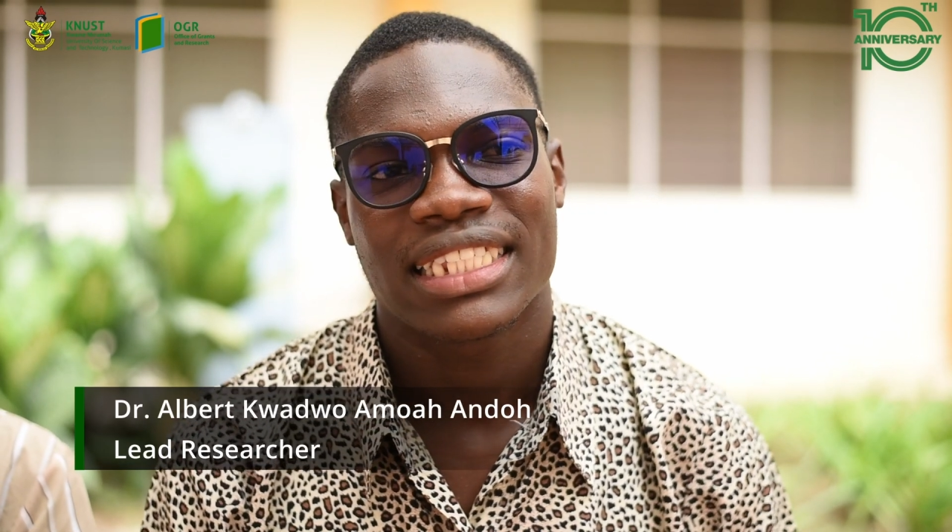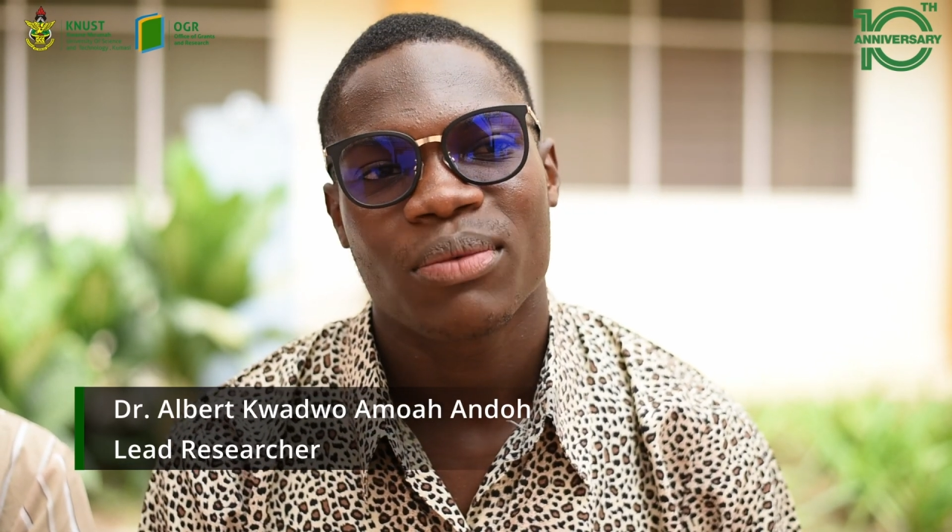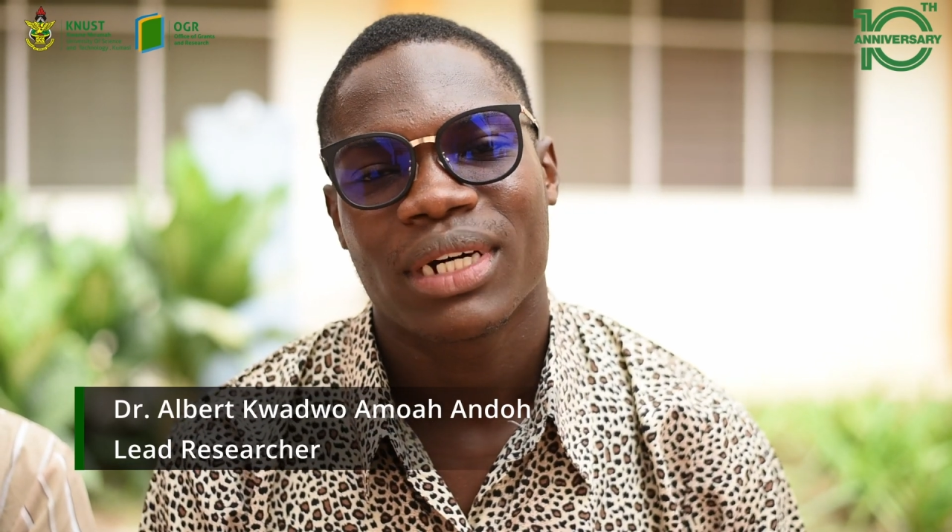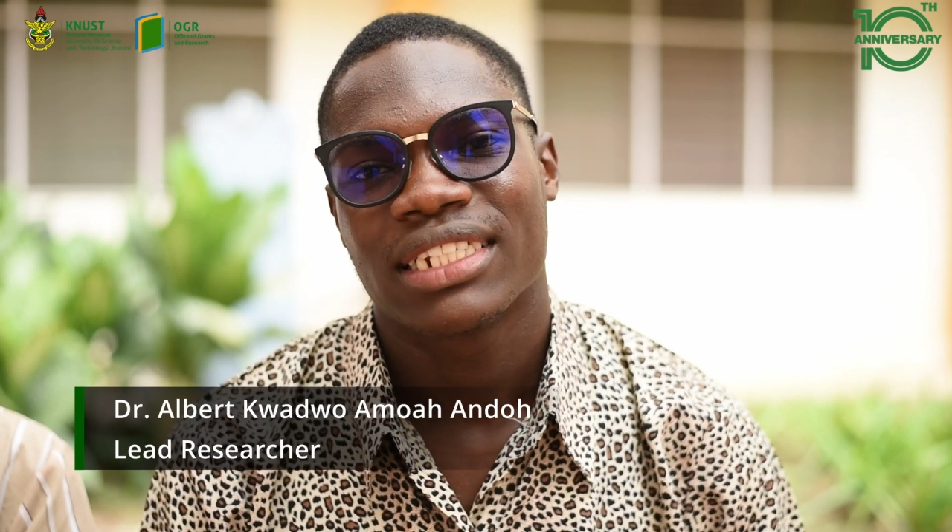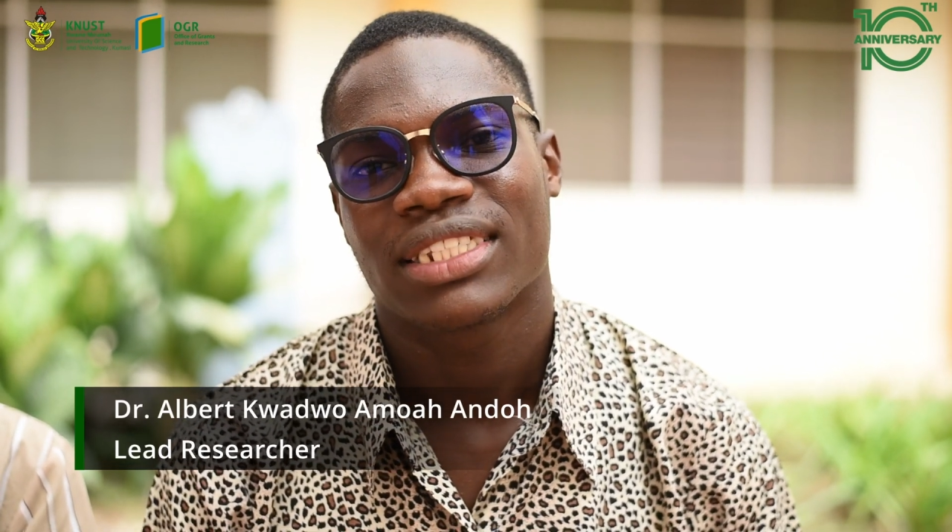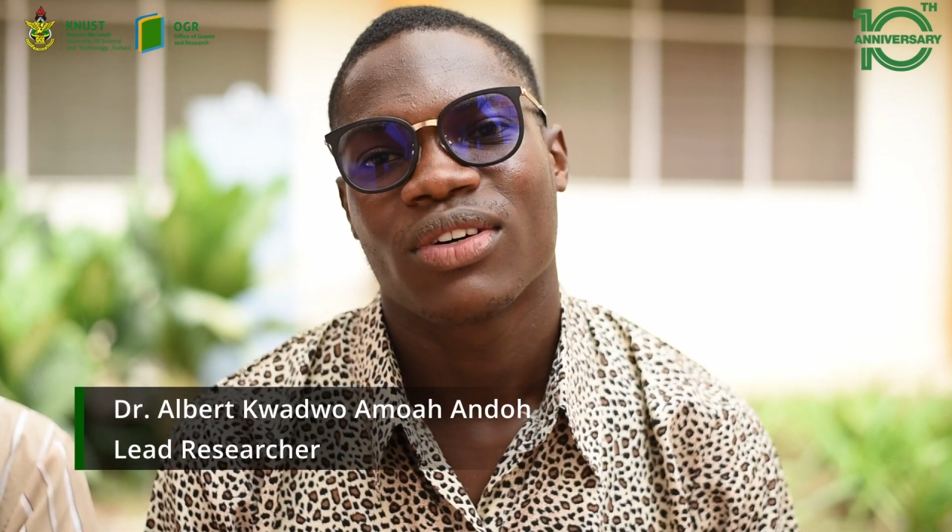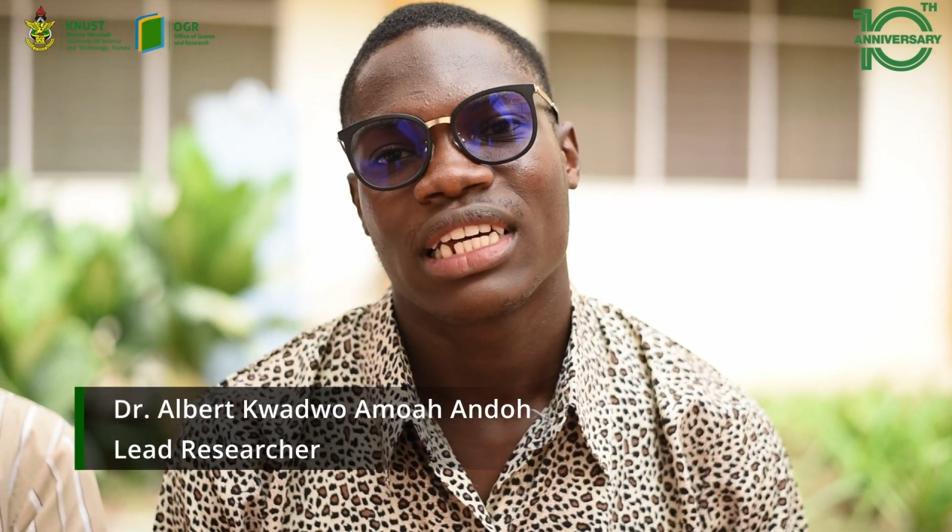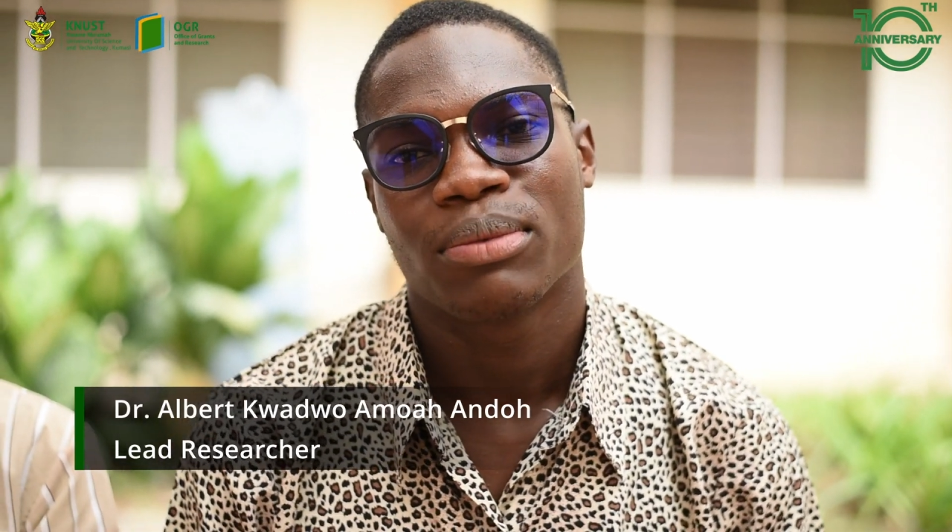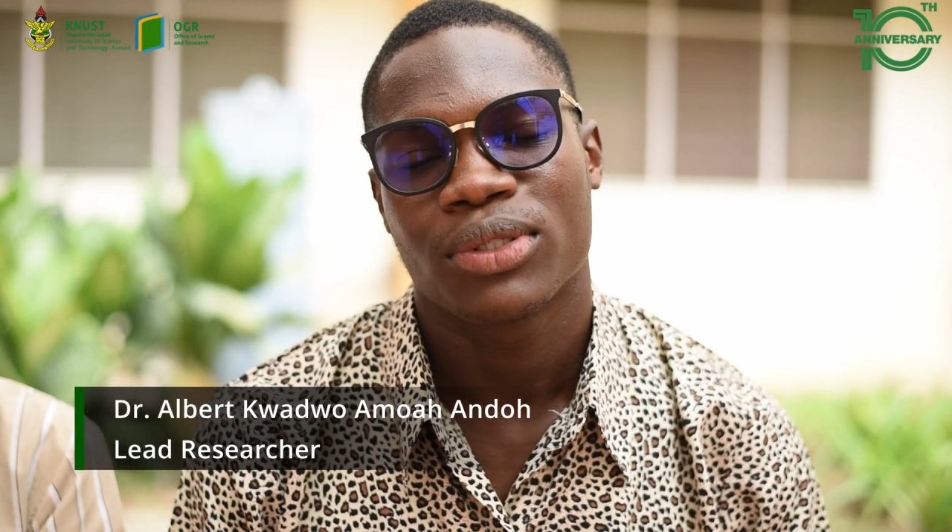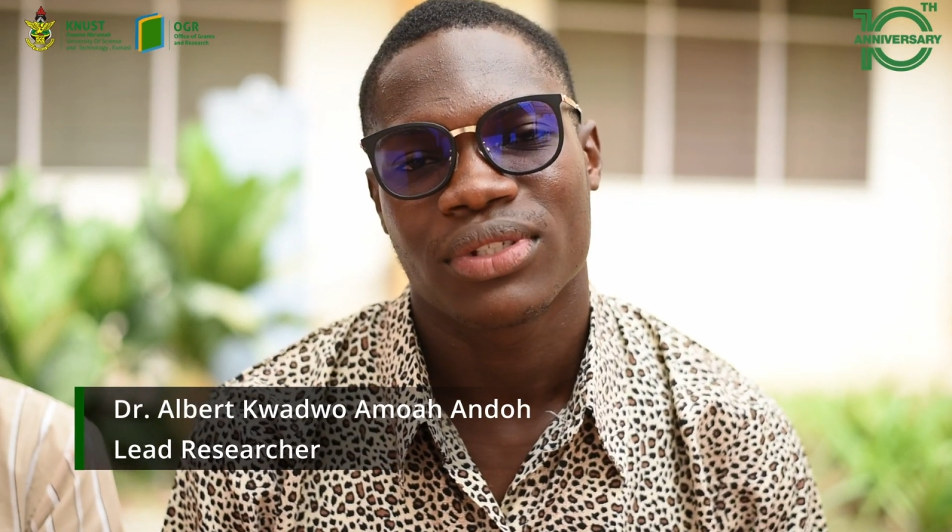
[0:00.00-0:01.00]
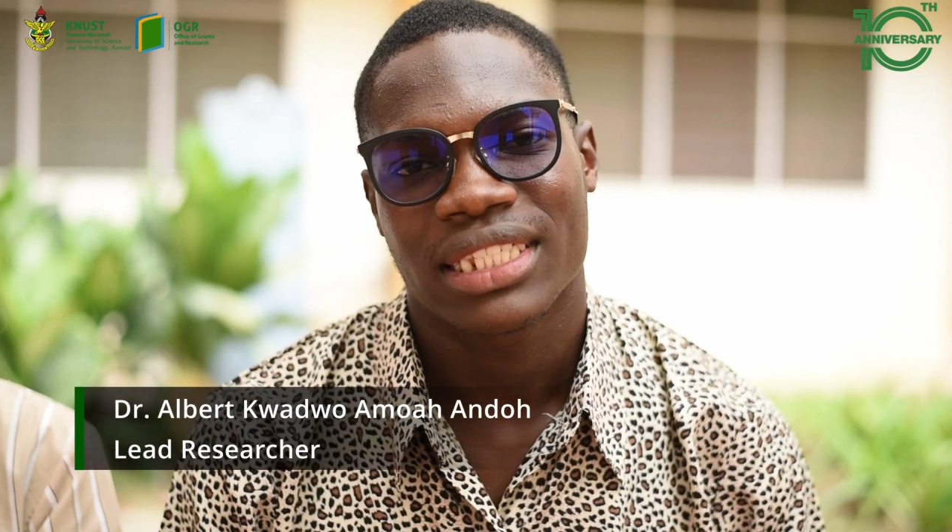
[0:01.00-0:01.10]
someone is not able to